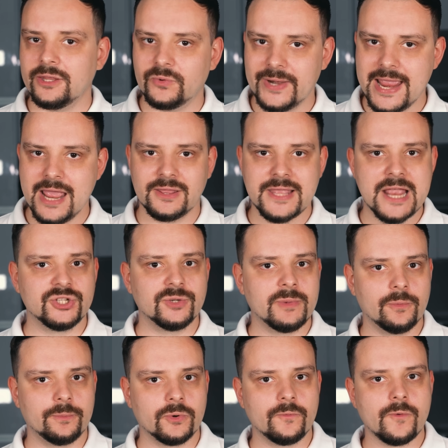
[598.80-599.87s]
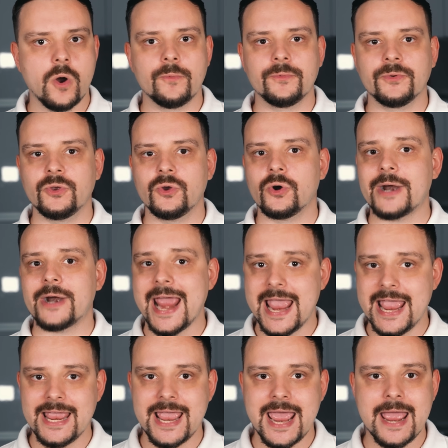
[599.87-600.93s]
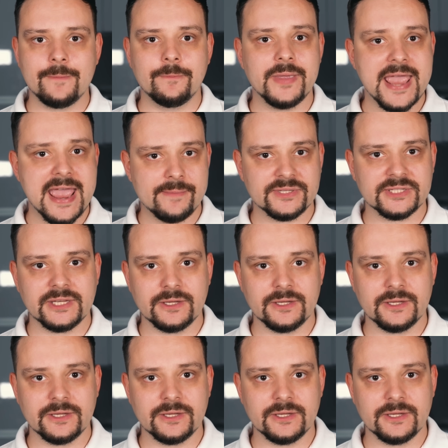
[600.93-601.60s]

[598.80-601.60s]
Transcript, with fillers: create tangible proof of your AIPM